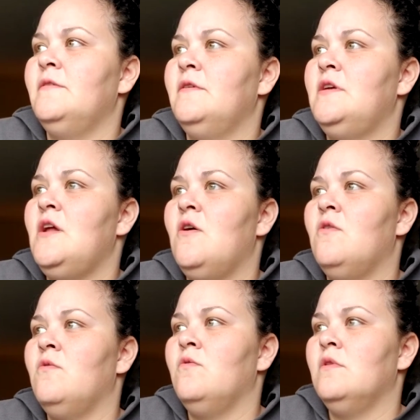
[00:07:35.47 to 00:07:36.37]

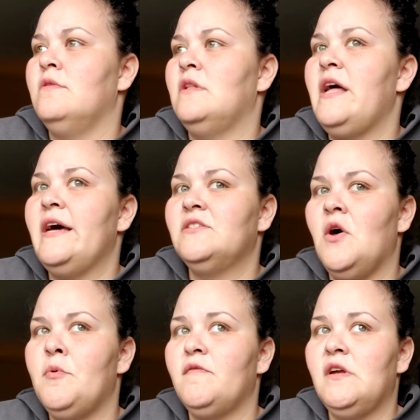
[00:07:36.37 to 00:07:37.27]
the last
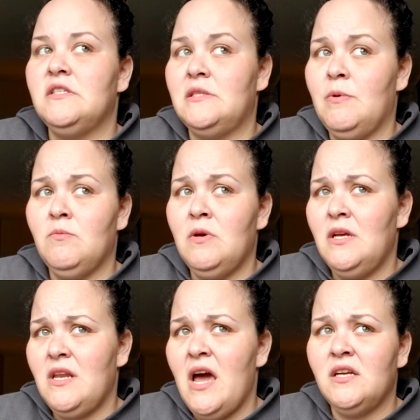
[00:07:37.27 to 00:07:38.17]
couple of days it's been
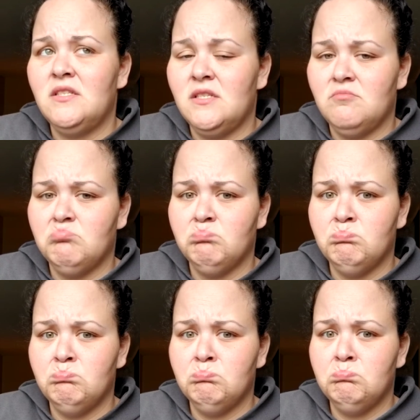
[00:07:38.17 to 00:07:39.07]
really nice, and
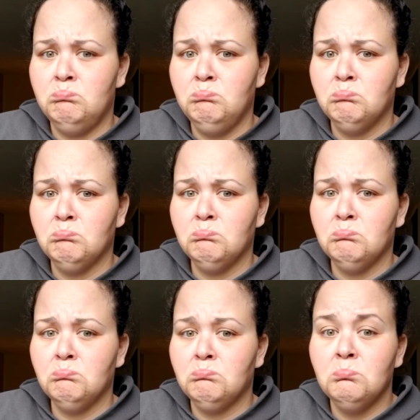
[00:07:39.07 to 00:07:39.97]

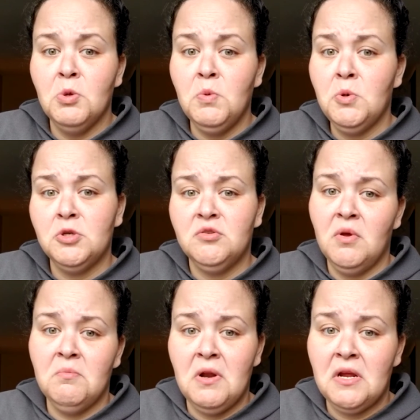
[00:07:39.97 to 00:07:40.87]
I want to go
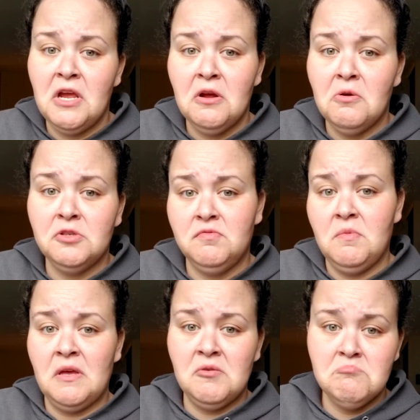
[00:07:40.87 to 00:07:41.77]
swimming, but I can't go
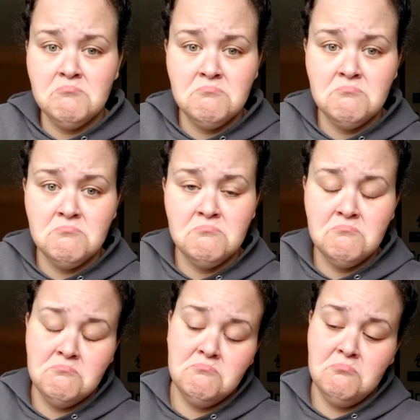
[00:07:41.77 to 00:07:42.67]
swimming.
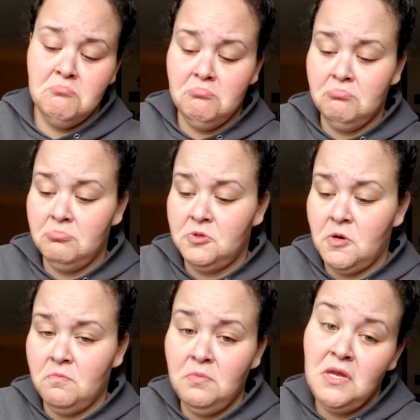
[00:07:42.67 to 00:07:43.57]

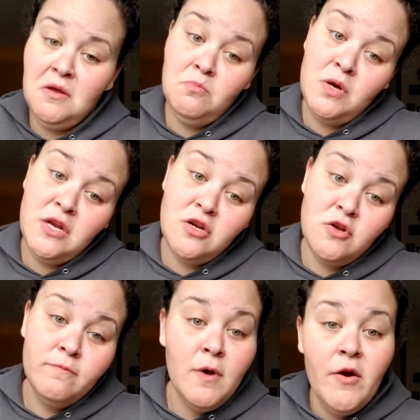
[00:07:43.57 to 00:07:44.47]
So, yeah, what can you
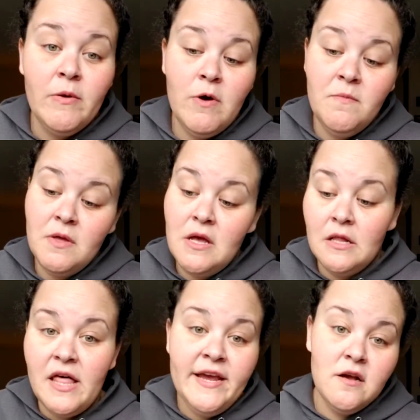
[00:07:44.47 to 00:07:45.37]
do? All right, well,
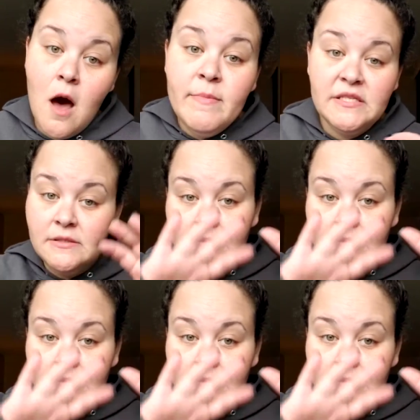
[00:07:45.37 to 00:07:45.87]
like, comment,